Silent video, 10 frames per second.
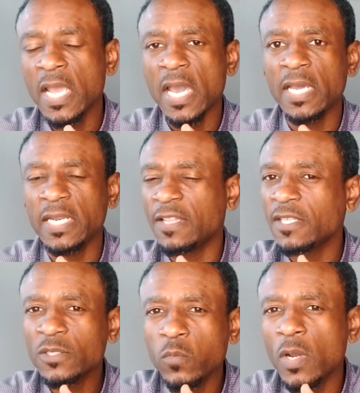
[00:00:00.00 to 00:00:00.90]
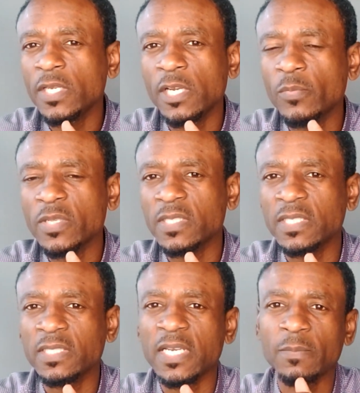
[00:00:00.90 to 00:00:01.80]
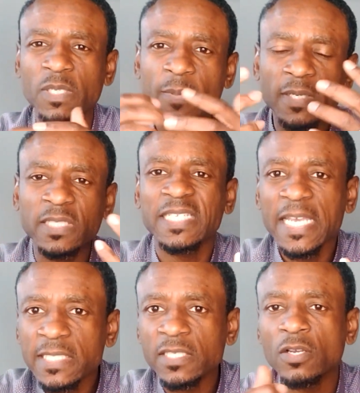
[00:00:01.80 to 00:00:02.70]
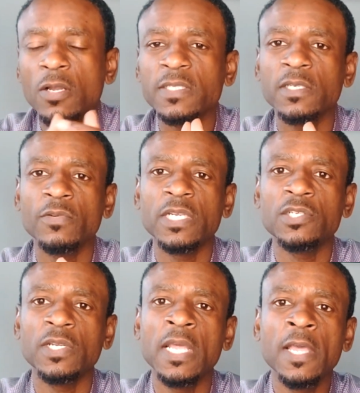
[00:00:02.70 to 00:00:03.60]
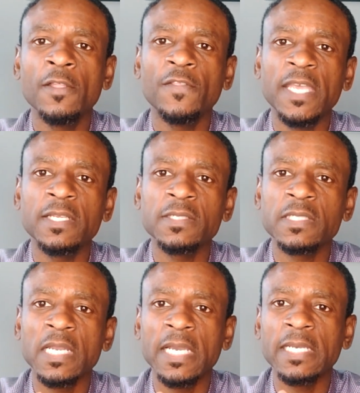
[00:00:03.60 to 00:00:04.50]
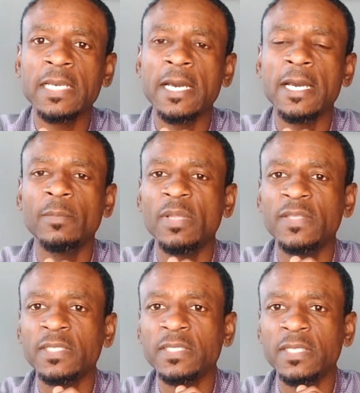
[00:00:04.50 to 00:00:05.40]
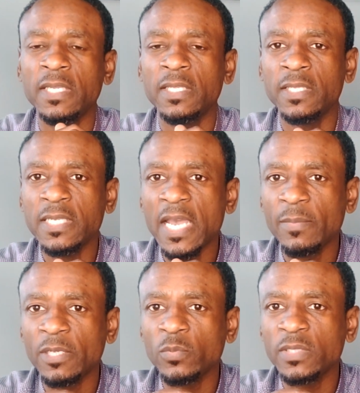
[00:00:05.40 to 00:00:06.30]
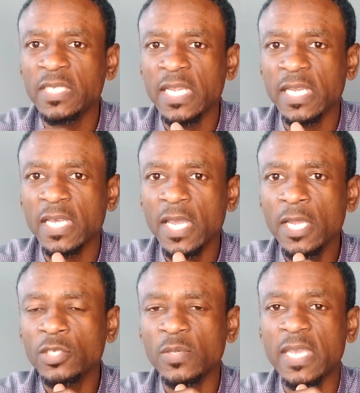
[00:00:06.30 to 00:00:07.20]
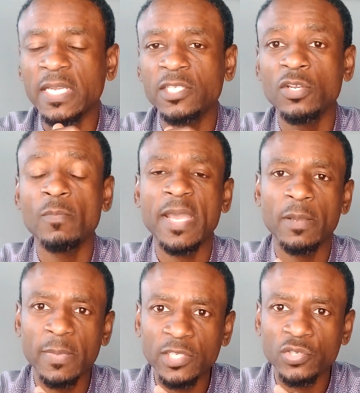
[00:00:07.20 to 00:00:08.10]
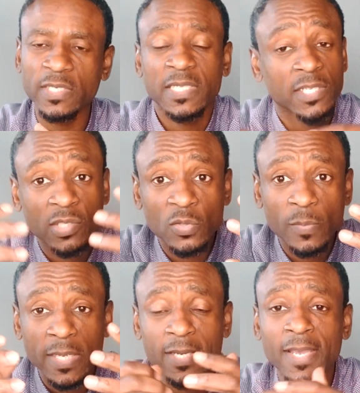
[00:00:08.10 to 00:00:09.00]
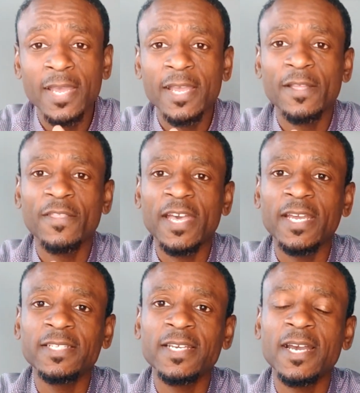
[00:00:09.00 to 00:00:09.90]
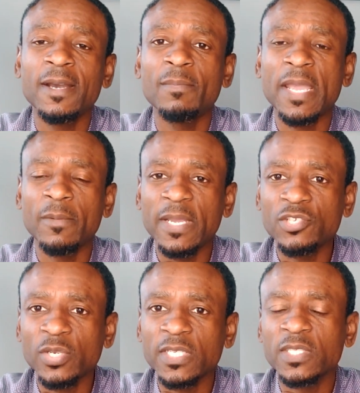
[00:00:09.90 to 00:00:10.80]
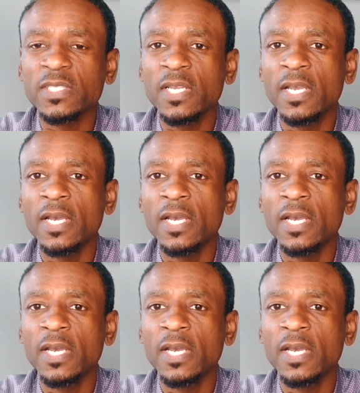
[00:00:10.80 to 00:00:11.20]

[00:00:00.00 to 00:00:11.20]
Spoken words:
And this 1 year processing time typically takes into consideration things like the time it would take to get your biometrics, assuming that biometrics